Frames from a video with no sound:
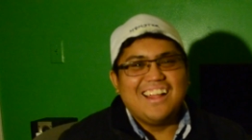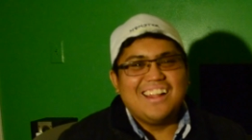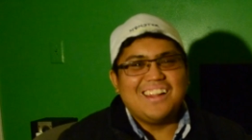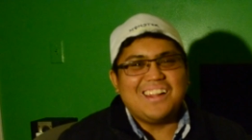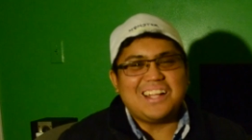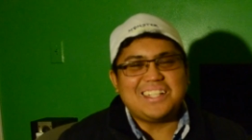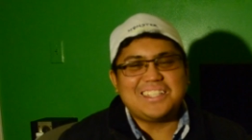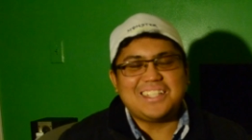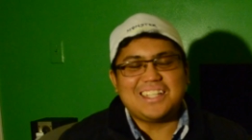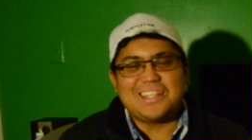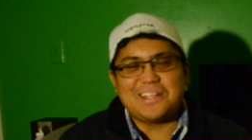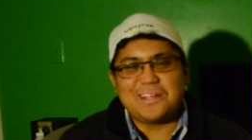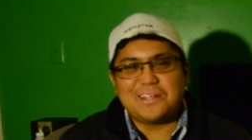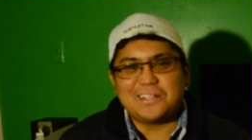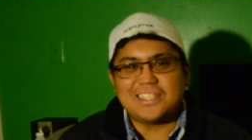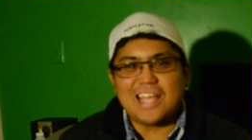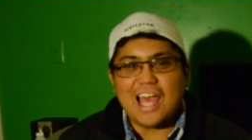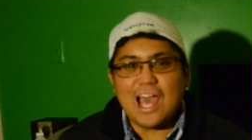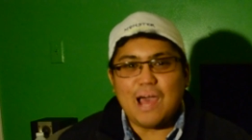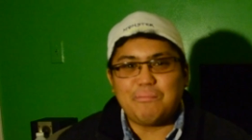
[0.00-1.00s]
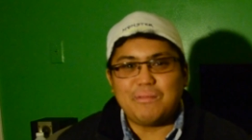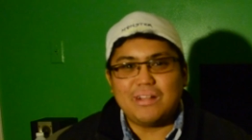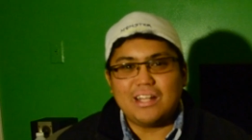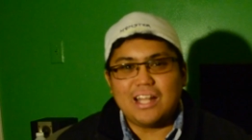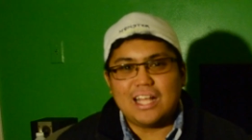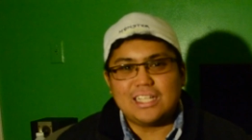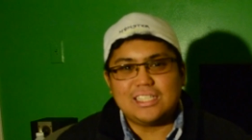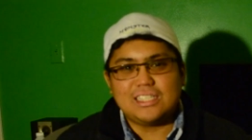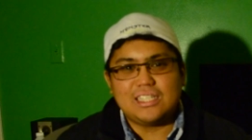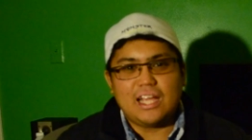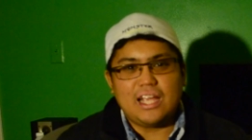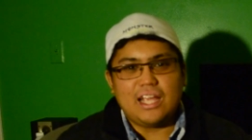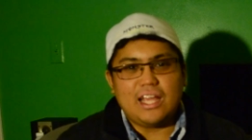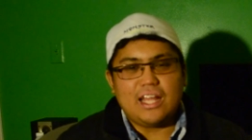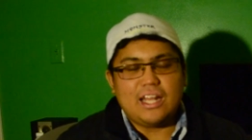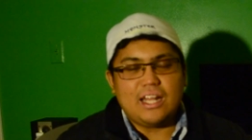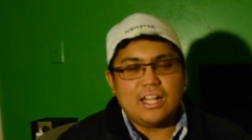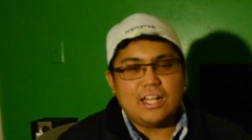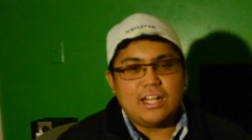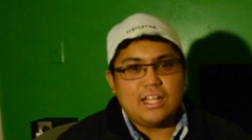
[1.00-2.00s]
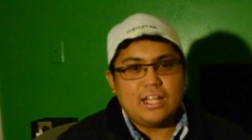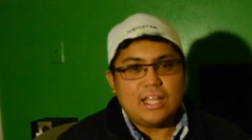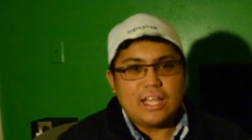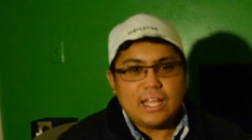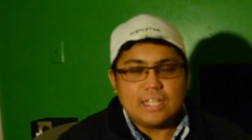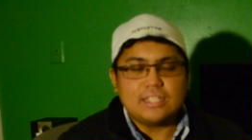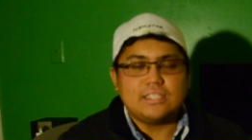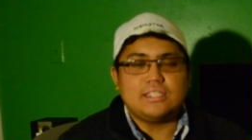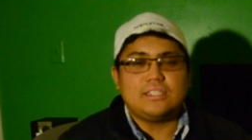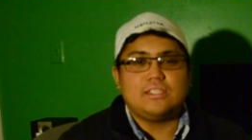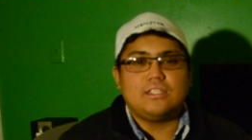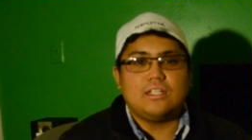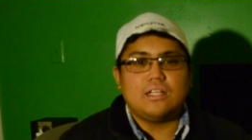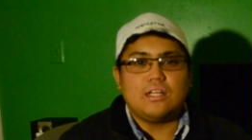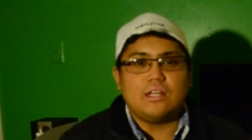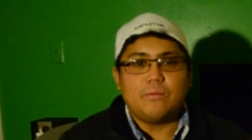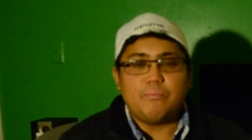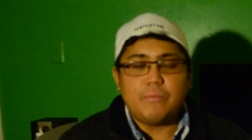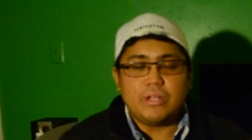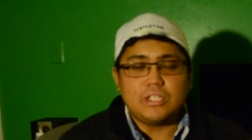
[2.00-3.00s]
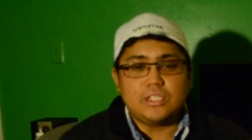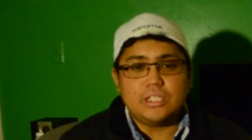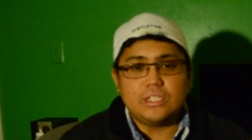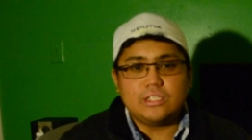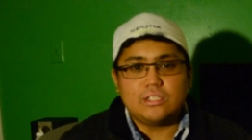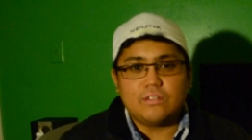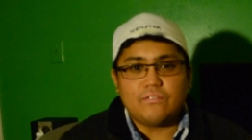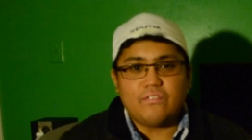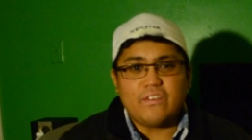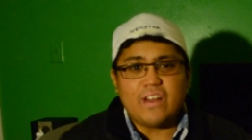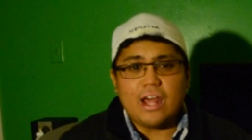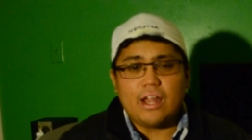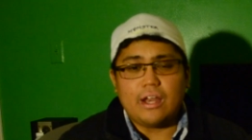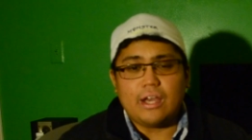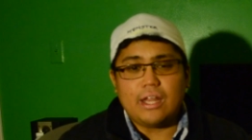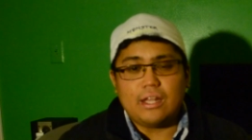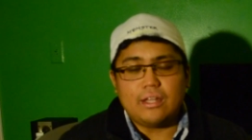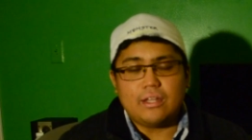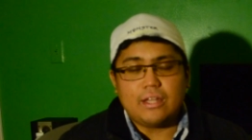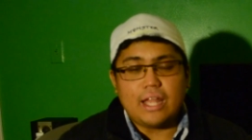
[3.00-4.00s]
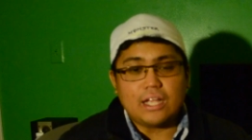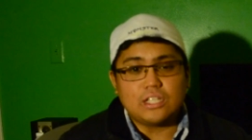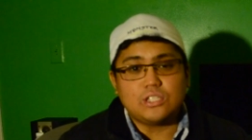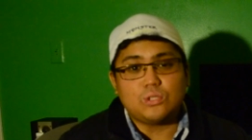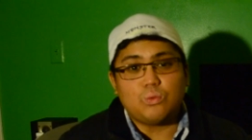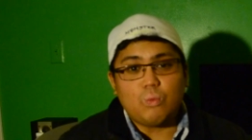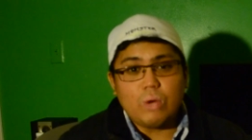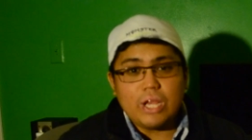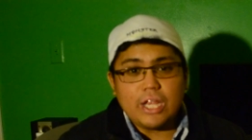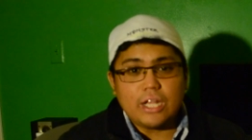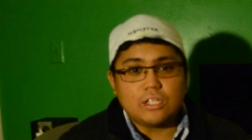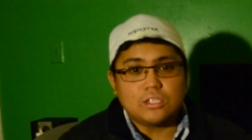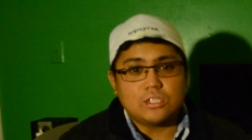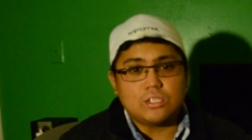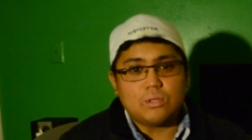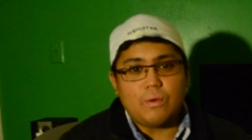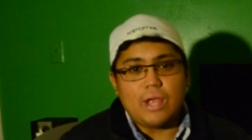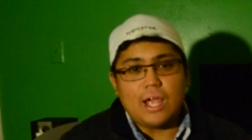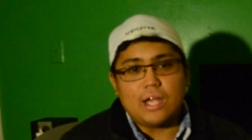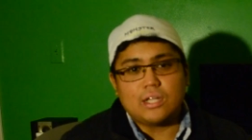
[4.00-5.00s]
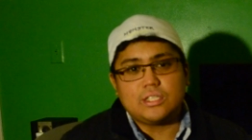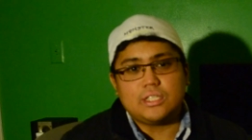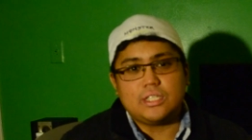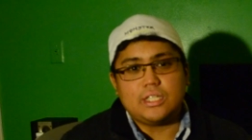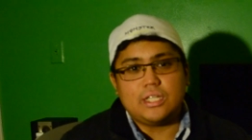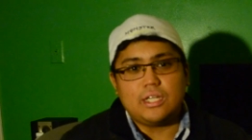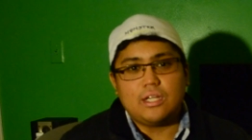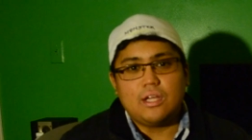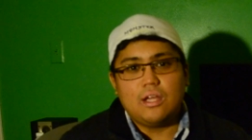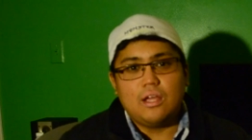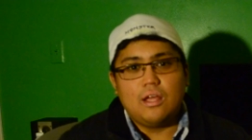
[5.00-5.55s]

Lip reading: Lots of things happened last night, and it is the mid-season finale next week, so we actually